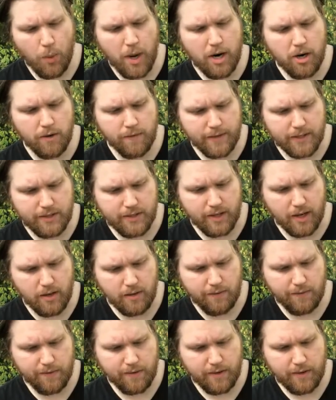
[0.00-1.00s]
aware of
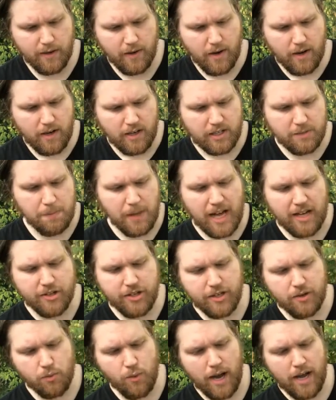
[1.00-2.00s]
itself.
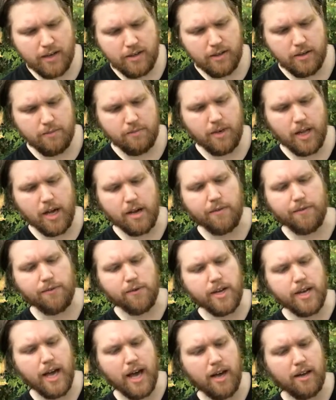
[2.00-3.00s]
Splashing random like
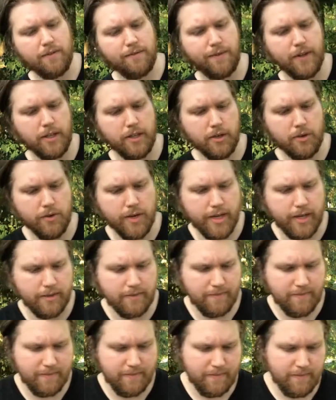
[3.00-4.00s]
freehand filigree.
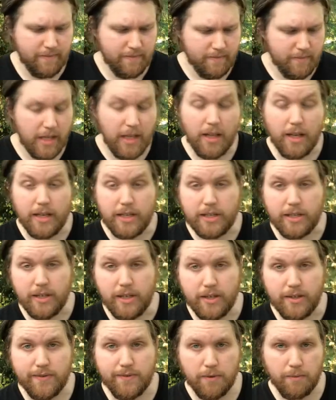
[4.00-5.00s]
At least
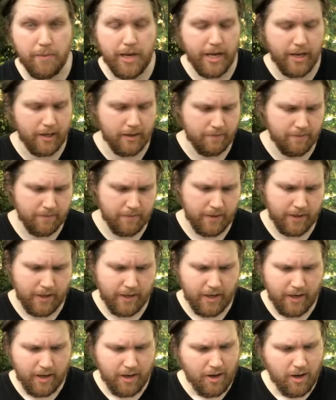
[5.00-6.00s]
it is for me.
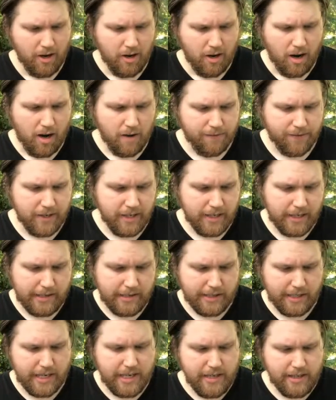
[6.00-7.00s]
Often in
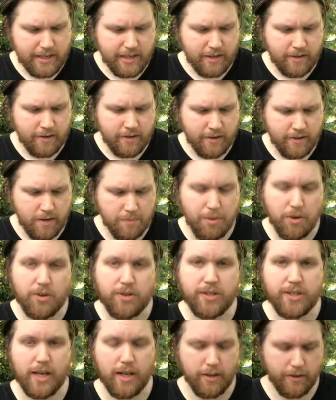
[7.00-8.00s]
its teasing, the
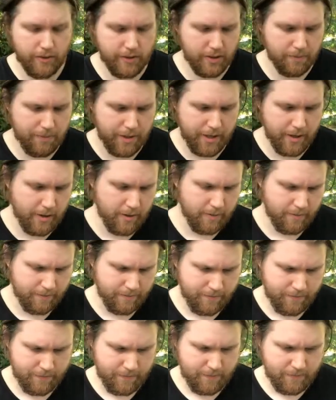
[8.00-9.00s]
booksellers appear.
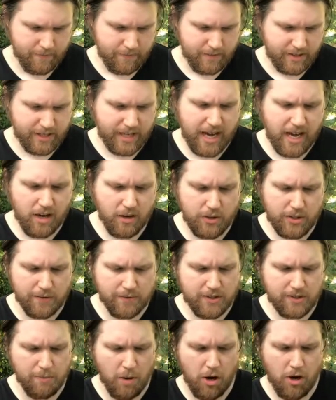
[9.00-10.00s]
Scales
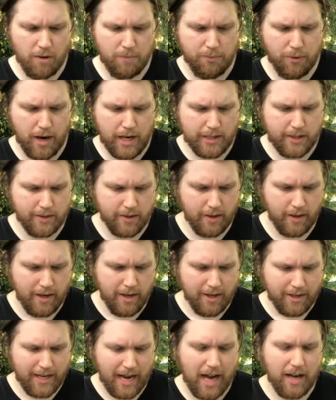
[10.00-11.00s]
of small press,
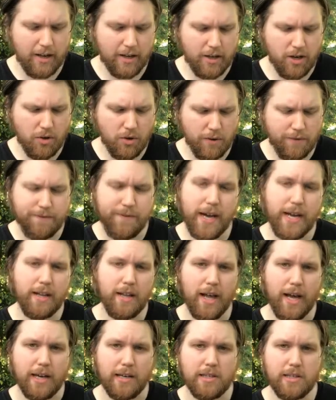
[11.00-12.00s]
calico of
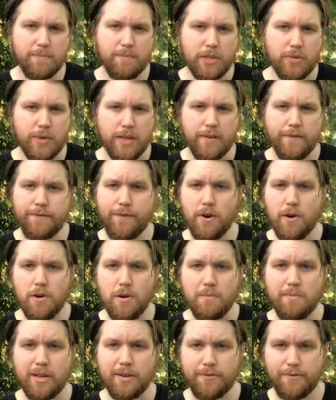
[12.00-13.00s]
phalanx between
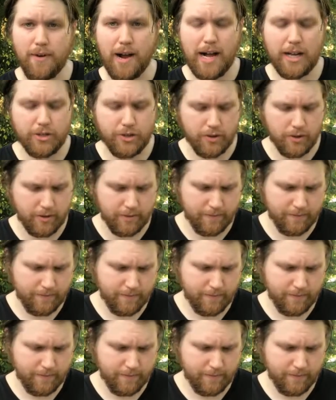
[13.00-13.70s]
firm and fragile.